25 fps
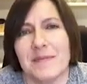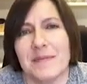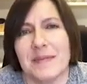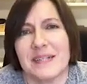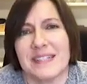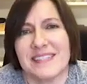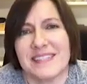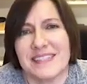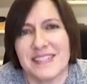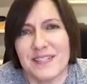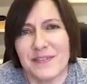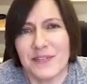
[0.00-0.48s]

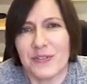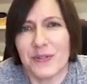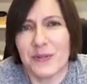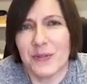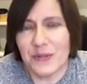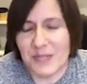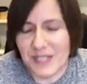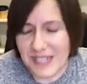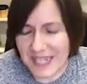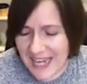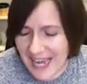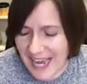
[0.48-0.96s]
It's
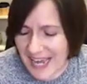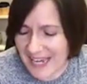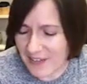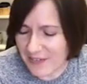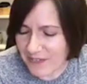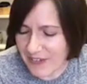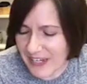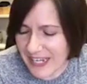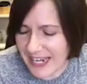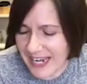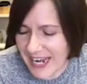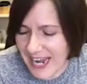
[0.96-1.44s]
difficult to kind of
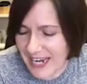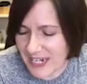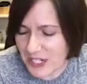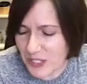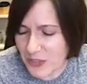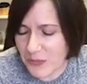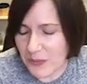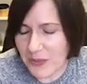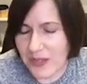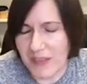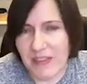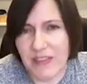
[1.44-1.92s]

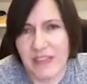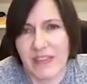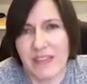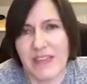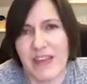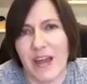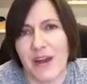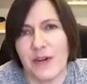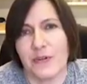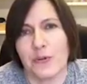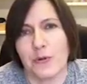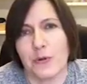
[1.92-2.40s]
connect with
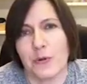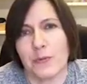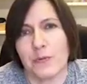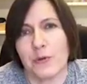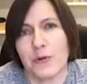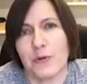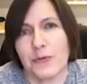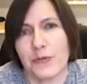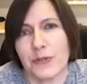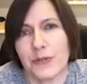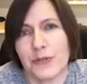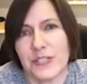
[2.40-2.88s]
our
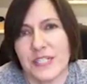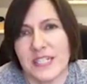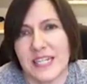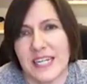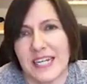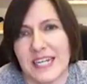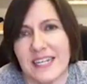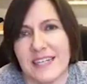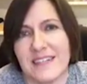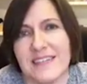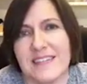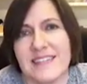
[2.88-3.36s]
normal
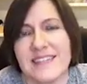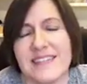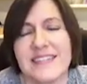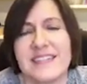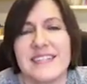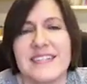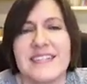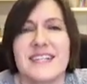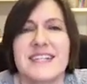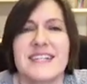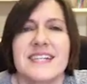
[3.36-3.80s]
routines.